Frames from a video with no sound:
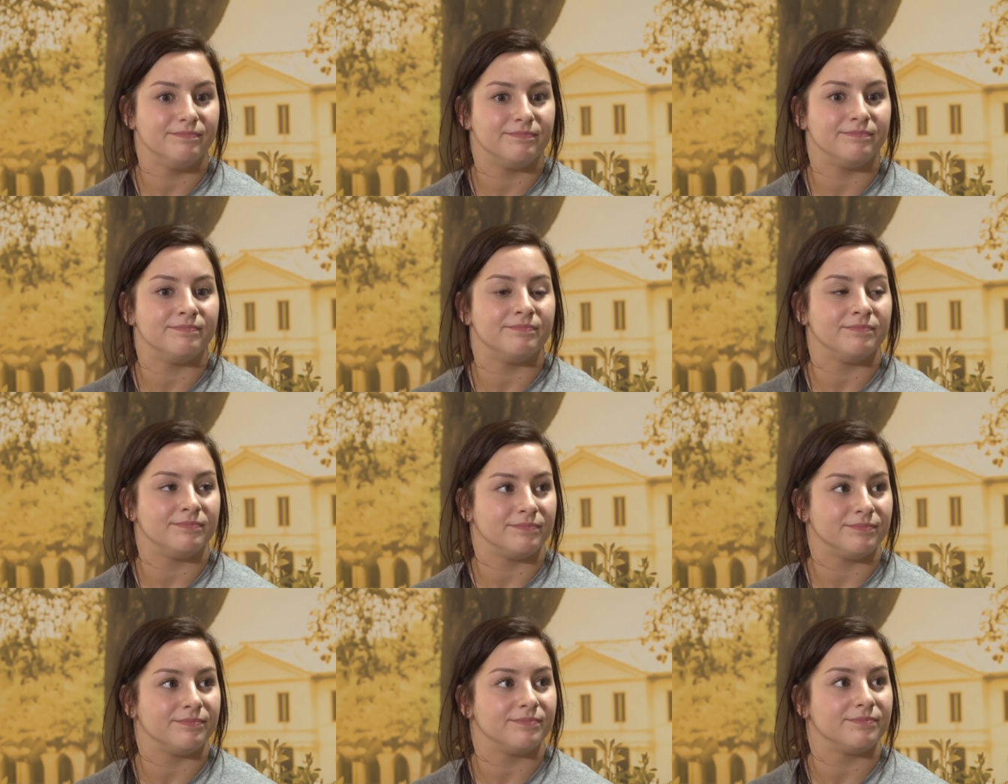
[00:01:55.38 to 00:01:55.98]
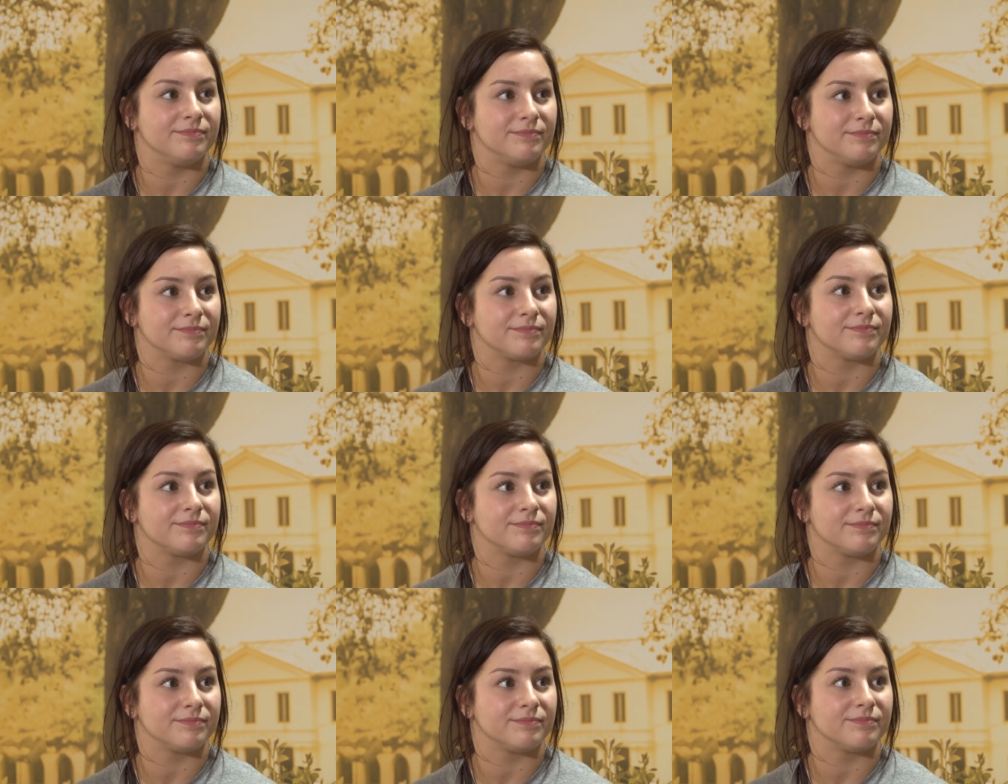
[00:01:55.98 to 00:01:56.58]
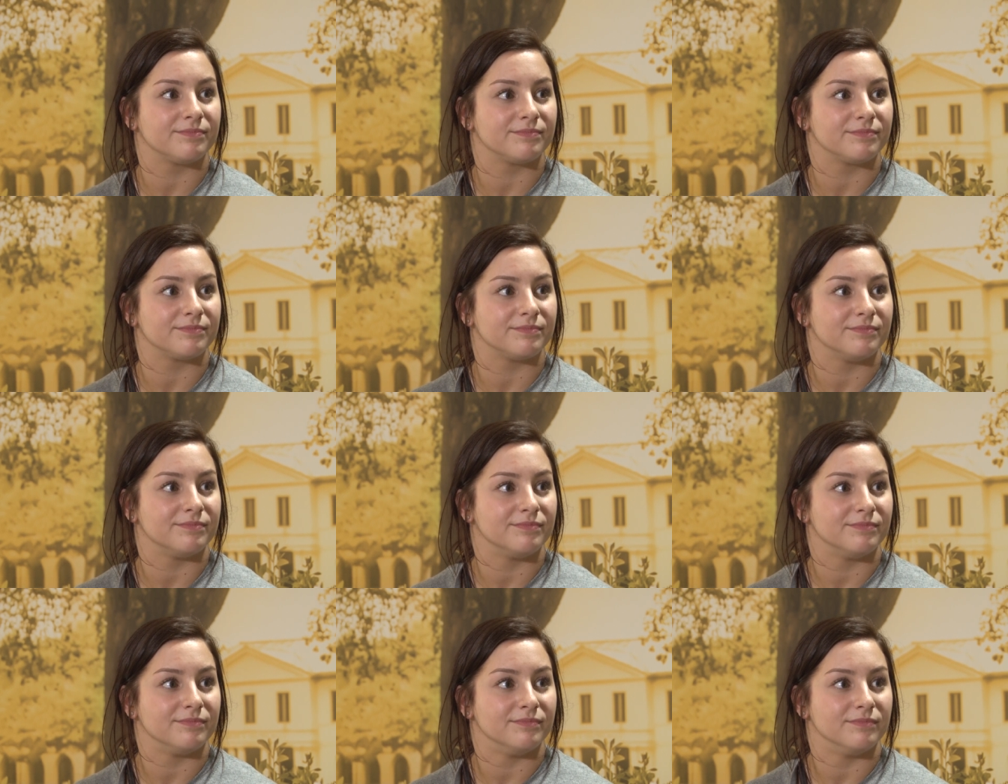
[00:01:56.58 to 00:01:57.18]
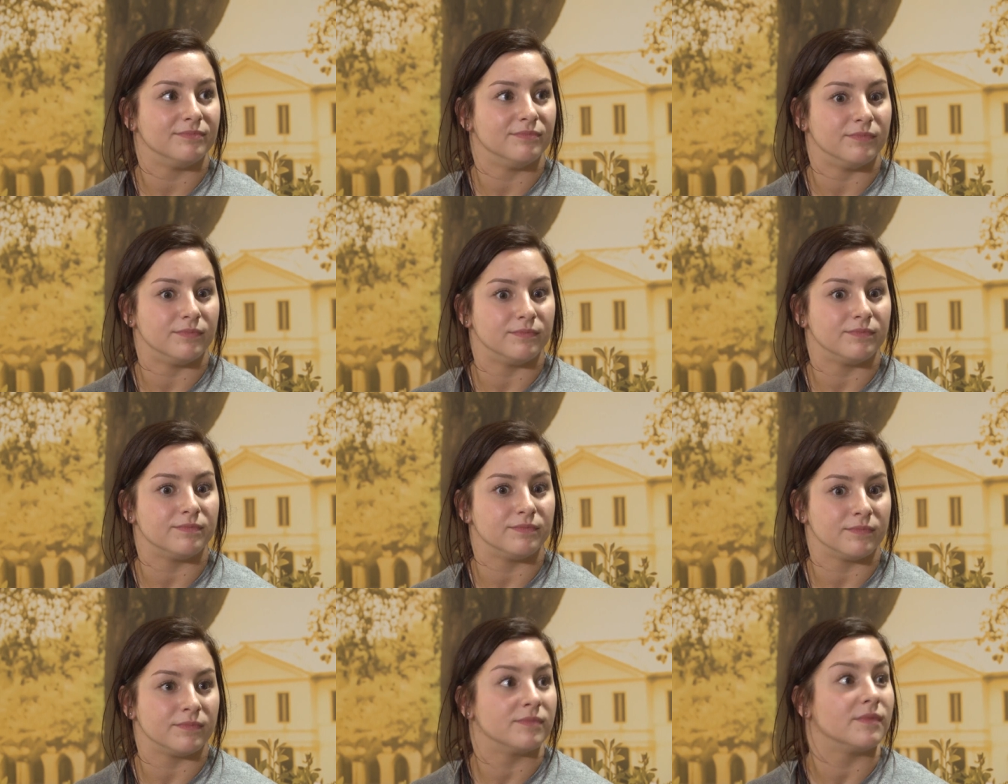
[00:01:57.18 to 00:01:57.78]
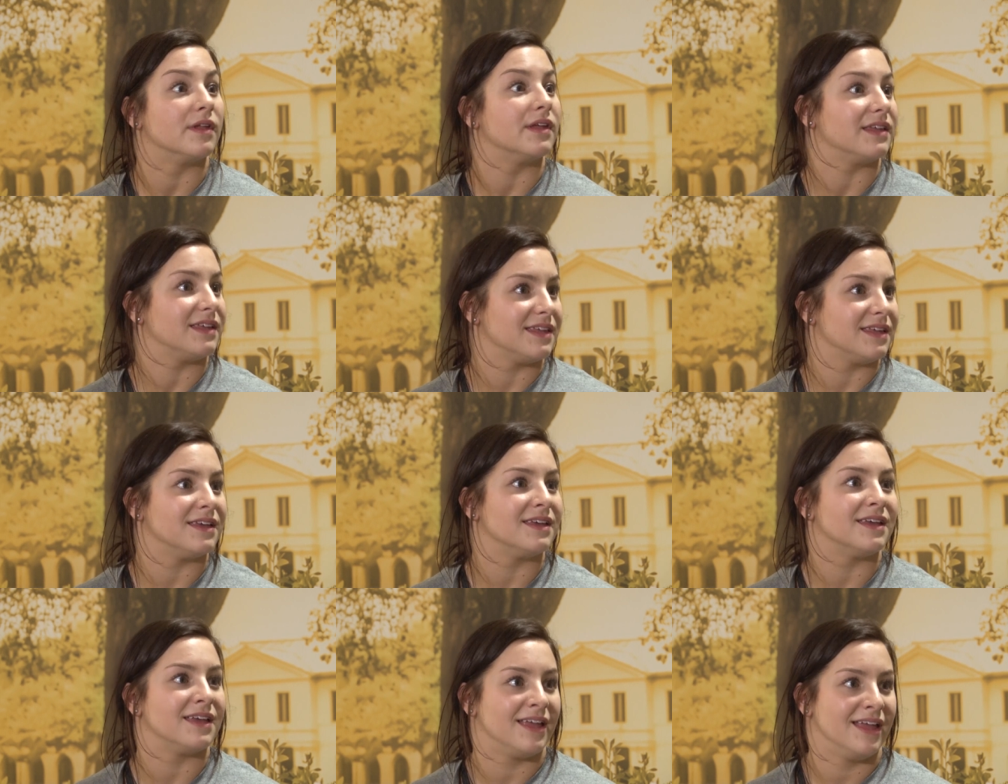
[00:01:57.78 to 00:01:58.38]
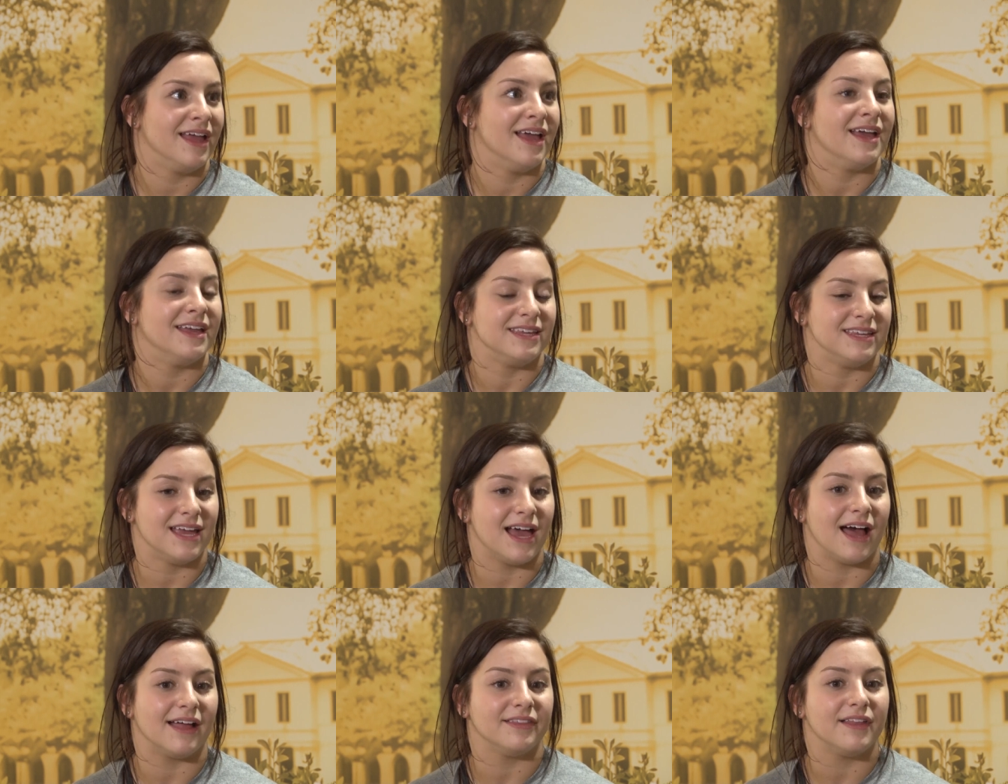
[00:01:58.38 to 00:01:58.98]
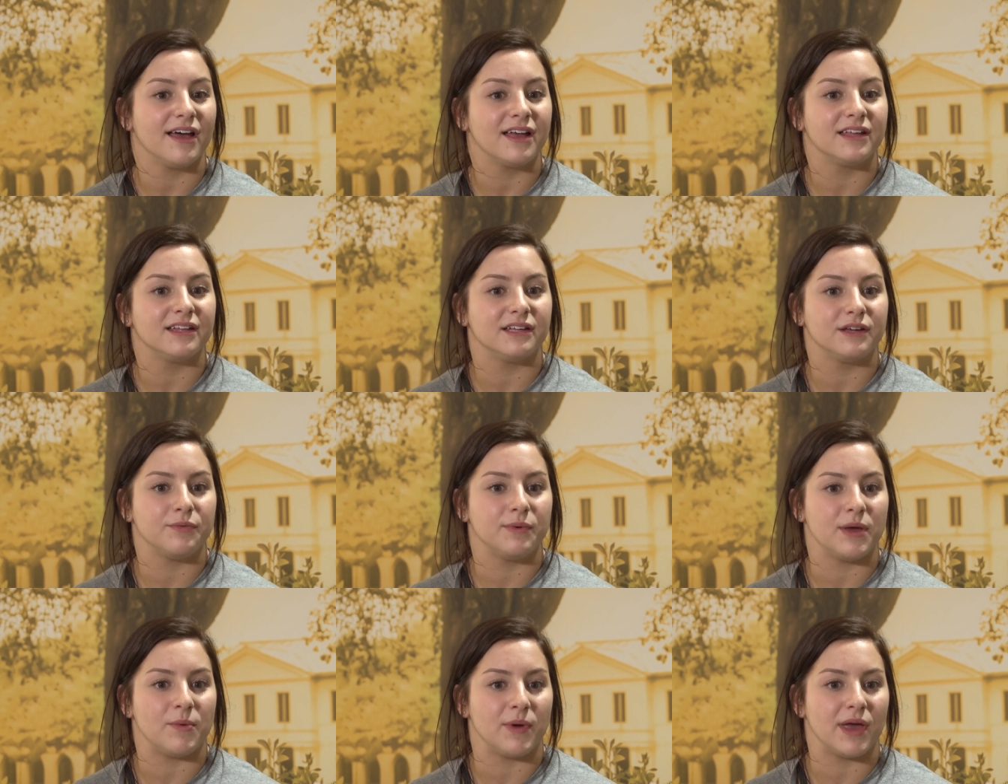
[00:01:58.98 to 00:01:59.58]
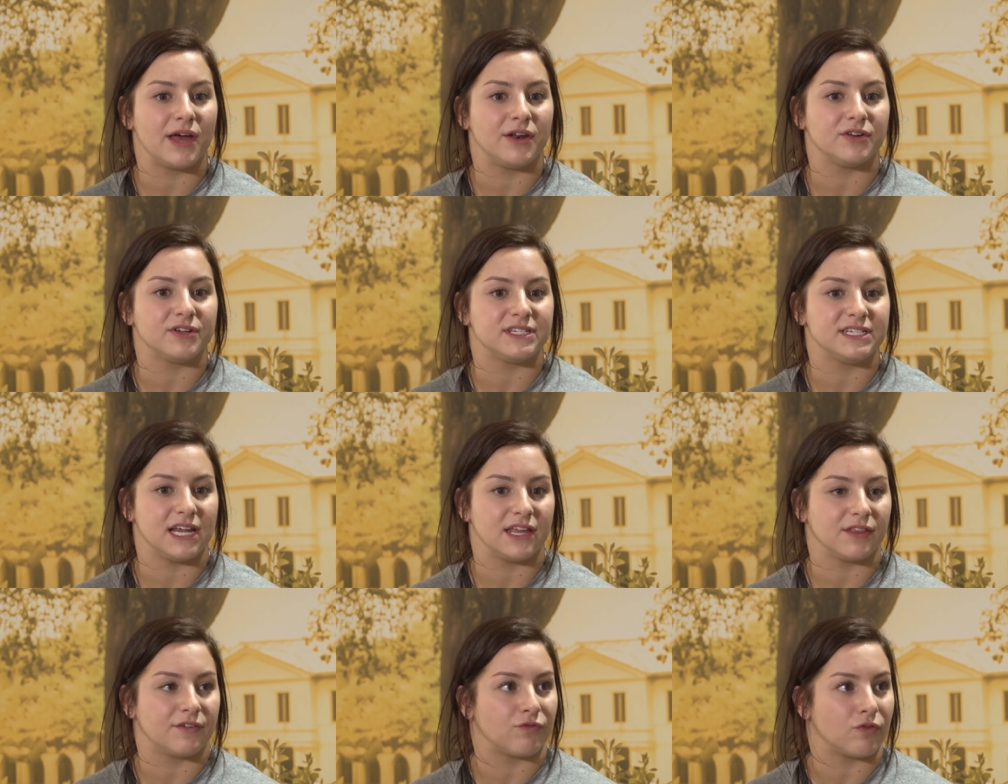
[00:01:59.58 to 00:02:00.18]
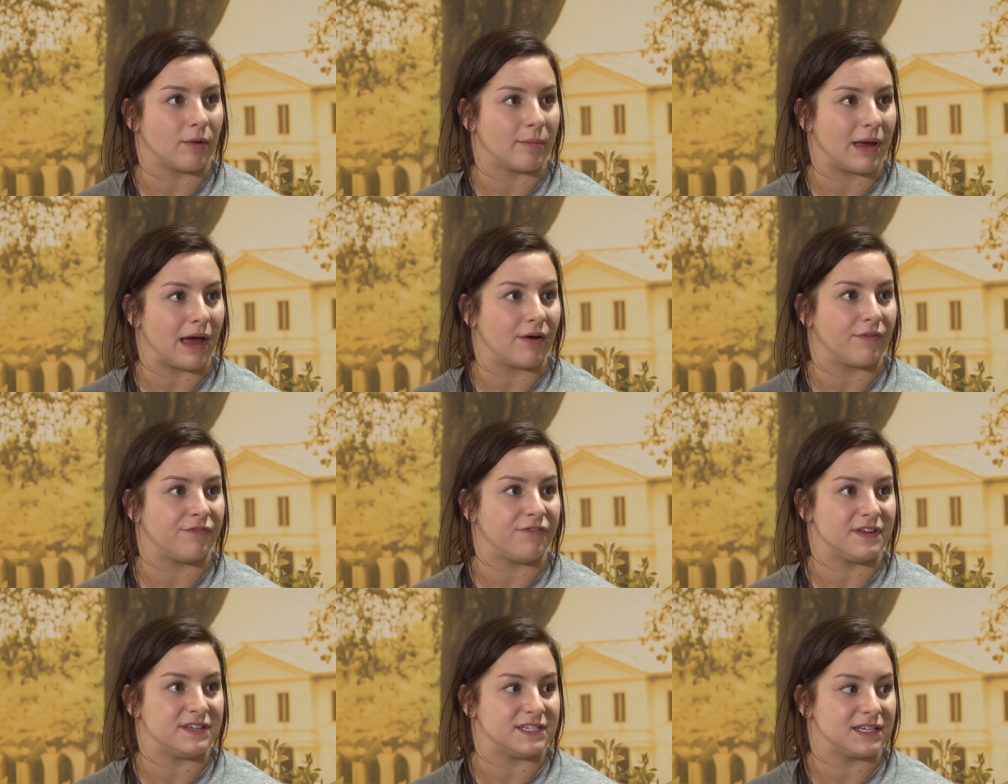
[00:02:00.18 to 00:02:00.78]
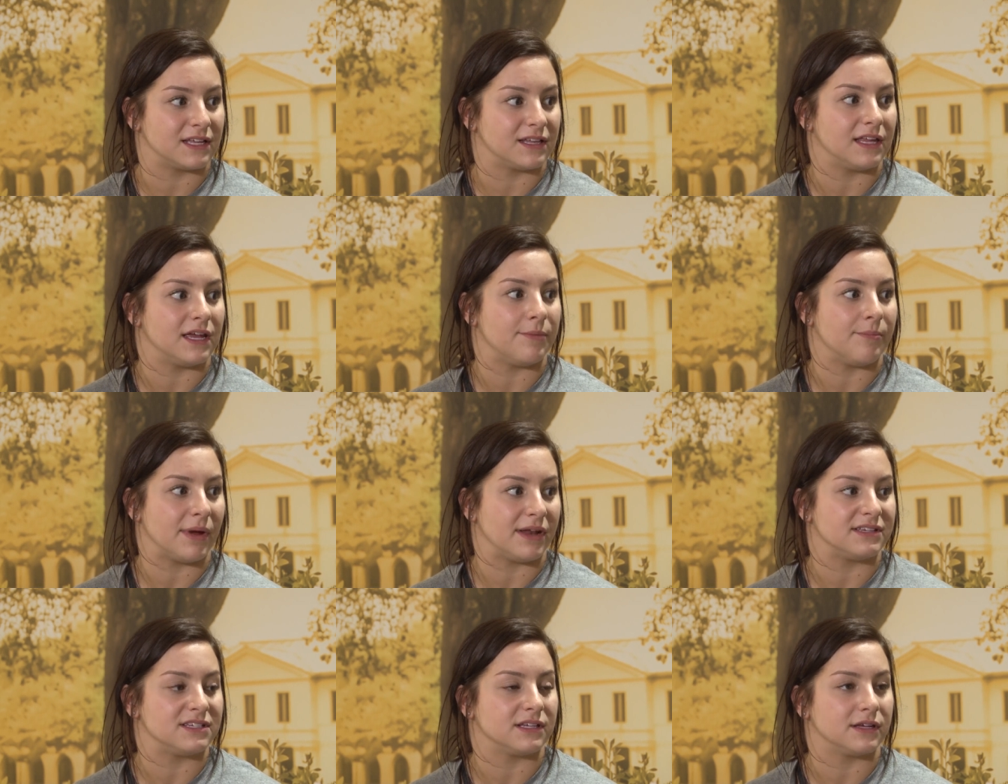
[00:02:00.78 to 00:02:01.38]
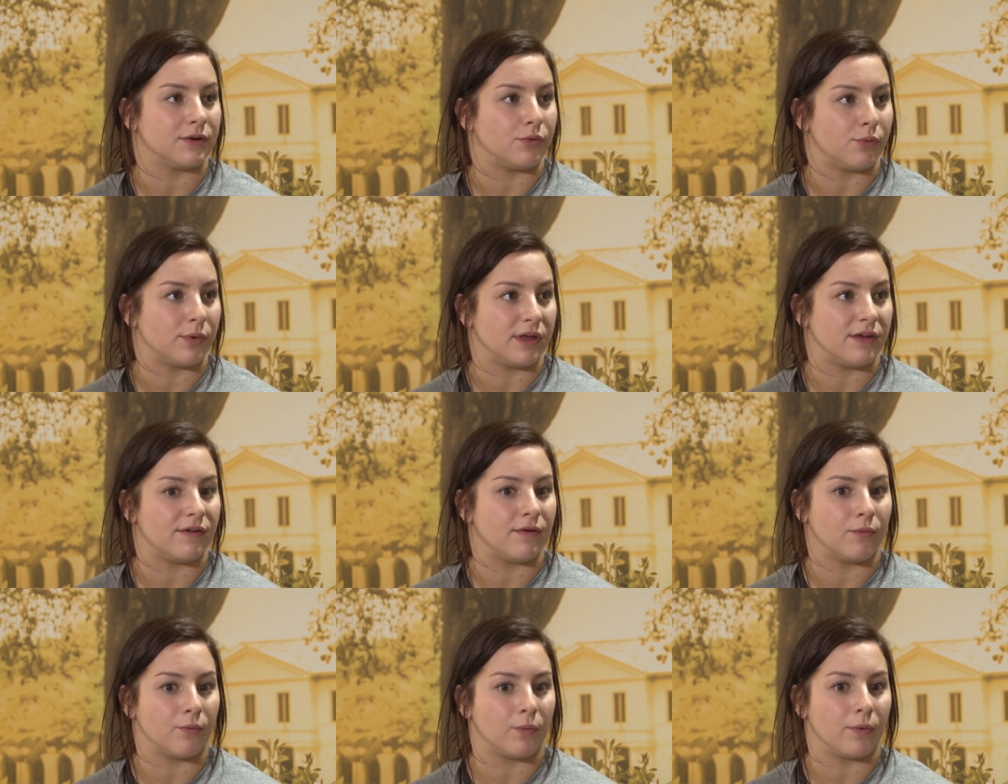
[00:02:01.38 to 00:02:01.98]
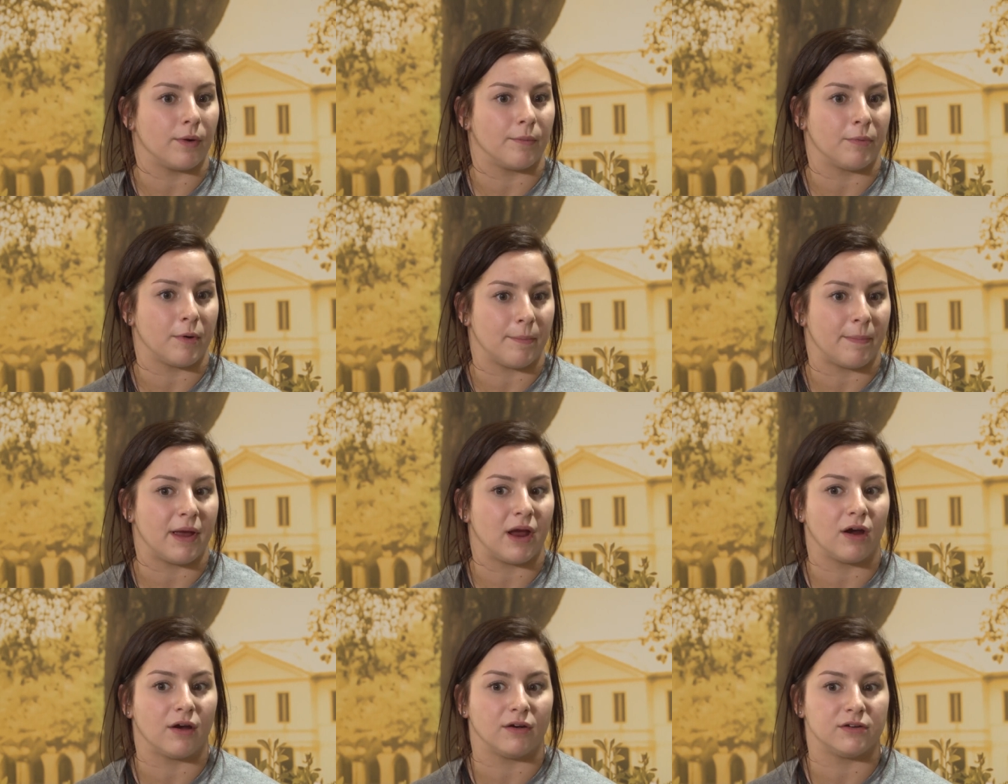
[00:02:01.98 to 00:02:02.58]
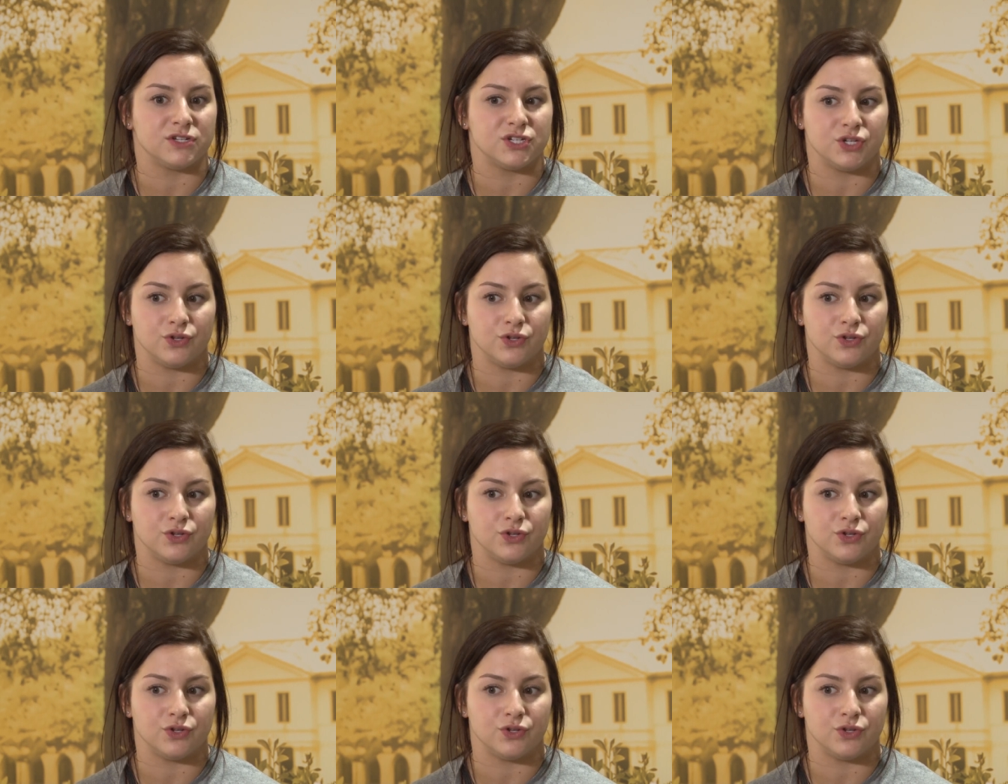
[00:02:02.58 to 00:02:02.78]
it's not easy going back-to-back nights, which y'all have experienced in nationals. Yeah, luckily we understand the format physically and mentally. We're prepared